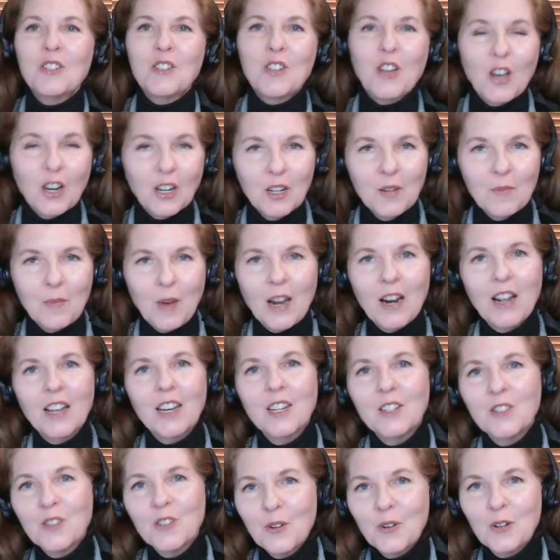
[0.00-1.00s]
you're talking about
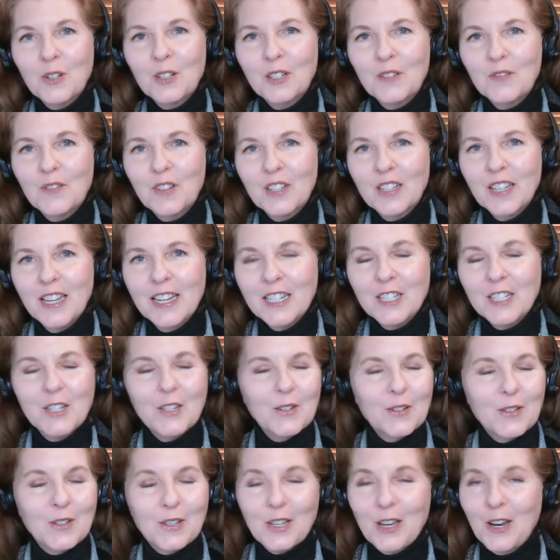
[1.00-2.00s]
I can totally relate
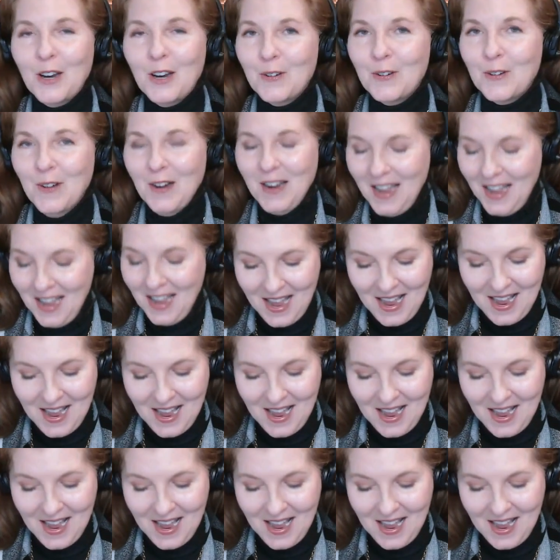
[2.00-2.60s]
to. So